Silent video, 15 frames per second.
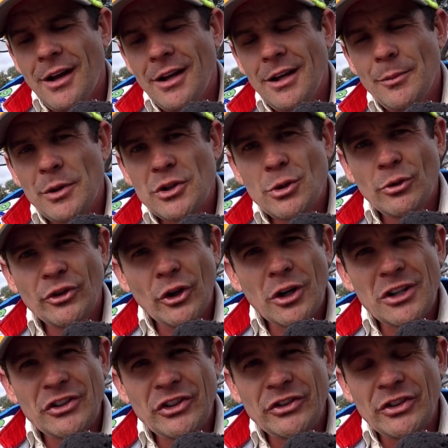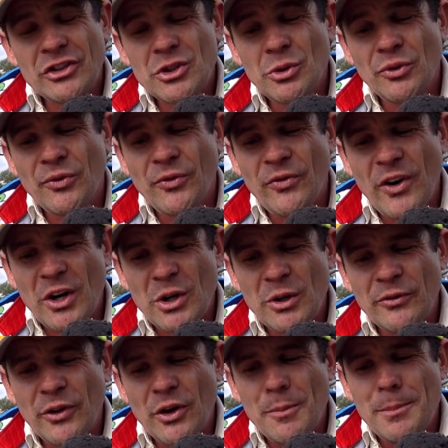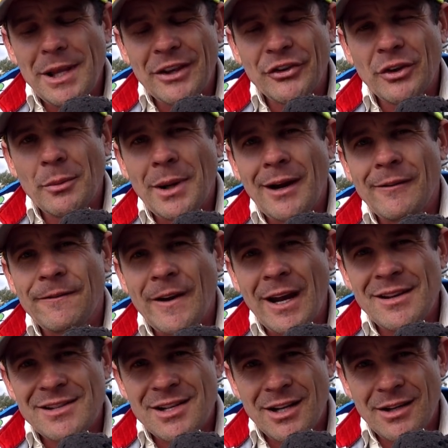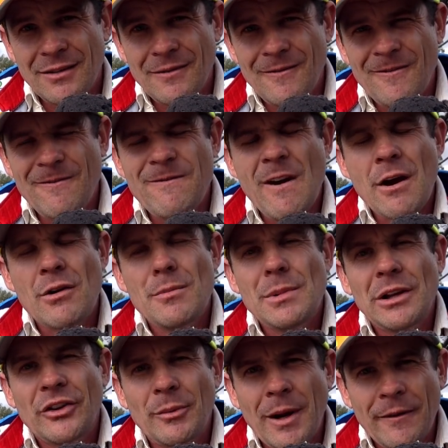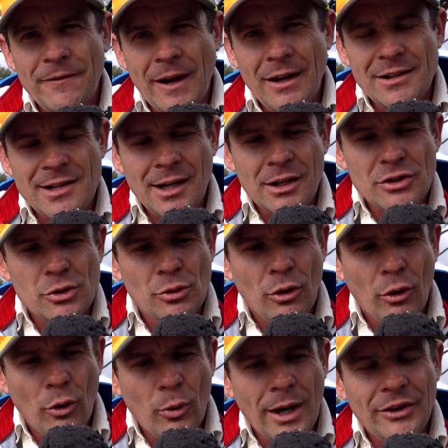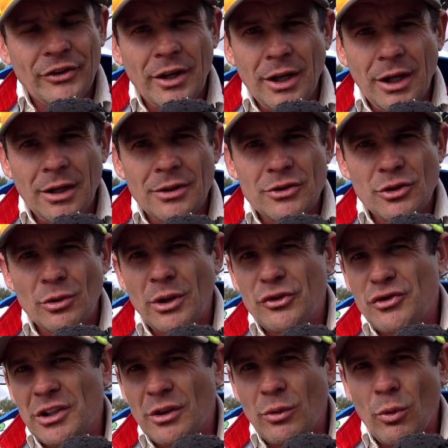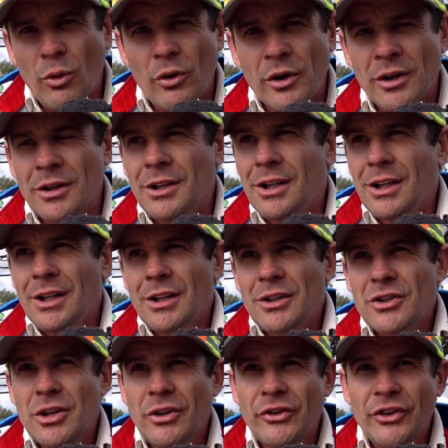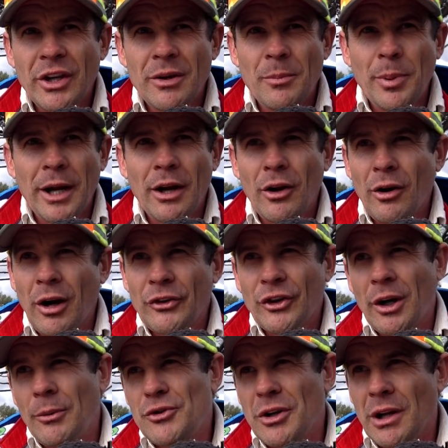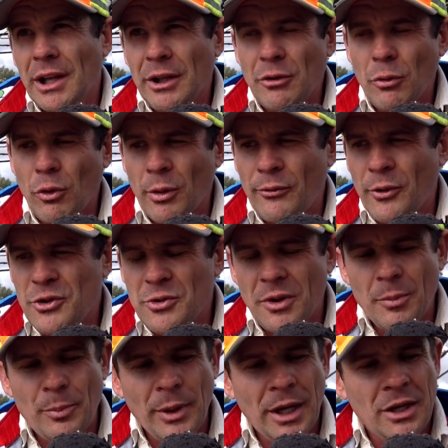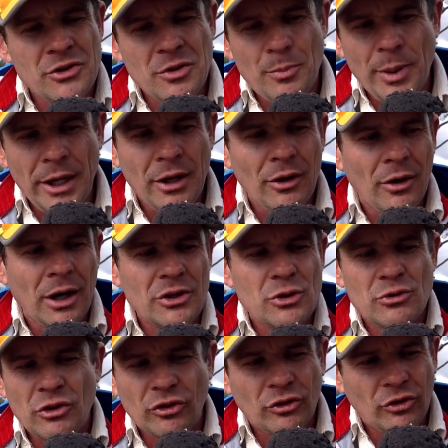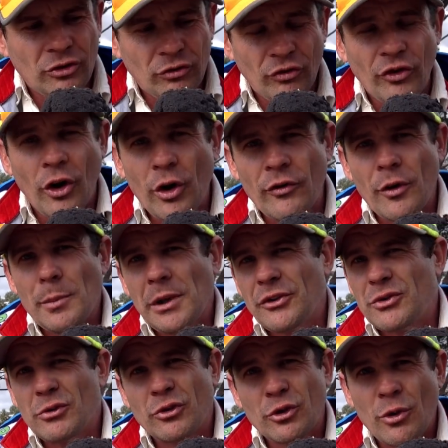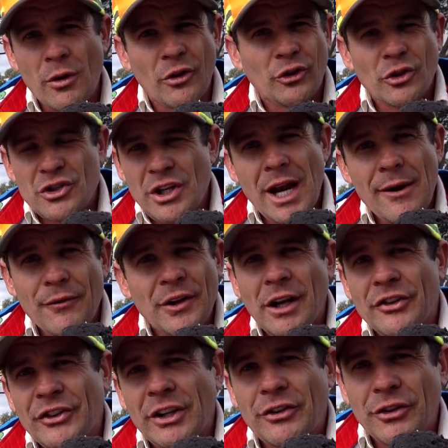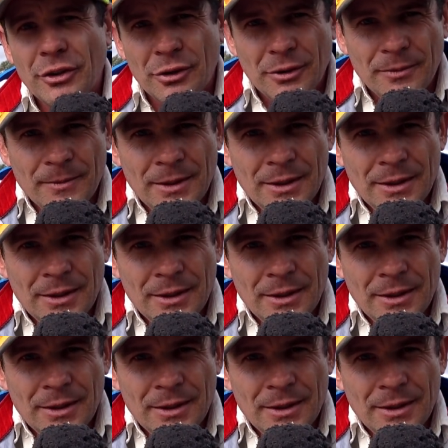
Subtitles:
Yeah, but she was so consistent. She was very, very militant about fat intake. Very militant about fat intake. She would always eat. She'd always drink the water. She'd sit in bed at night time. She'd get a liter of water before she went to bed. She'd pee at night. She was just very, very militant. She would squat on the toilet. She did everything I said to do.